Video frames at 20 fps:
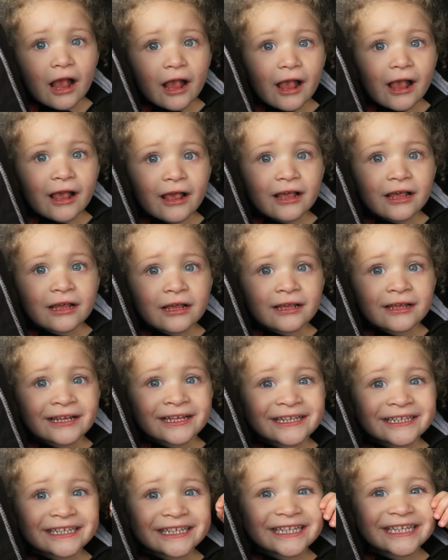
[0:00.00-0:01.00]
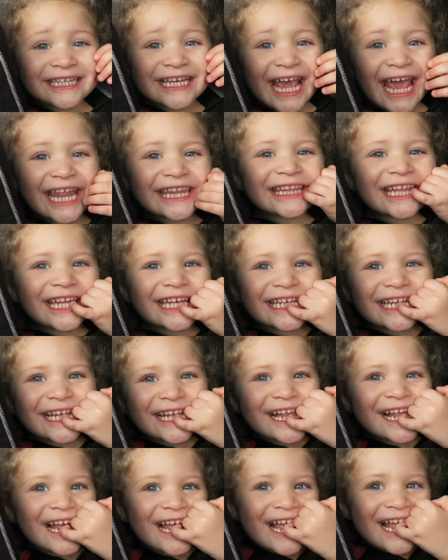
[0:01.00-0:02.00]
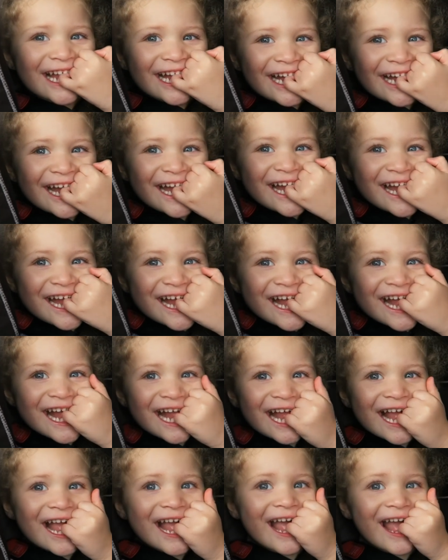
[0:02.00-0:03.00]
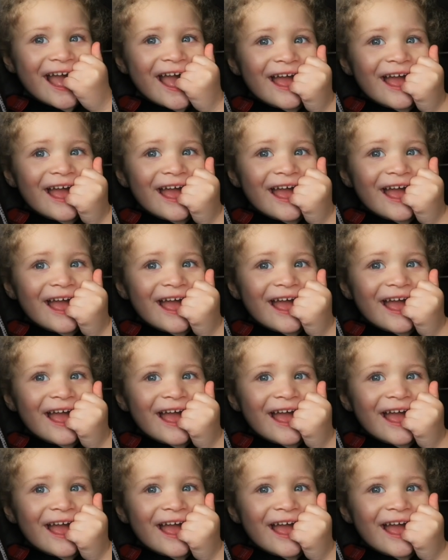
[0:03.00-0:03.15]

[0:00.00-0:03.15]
How was your day today? Good. Was it good? What did you do?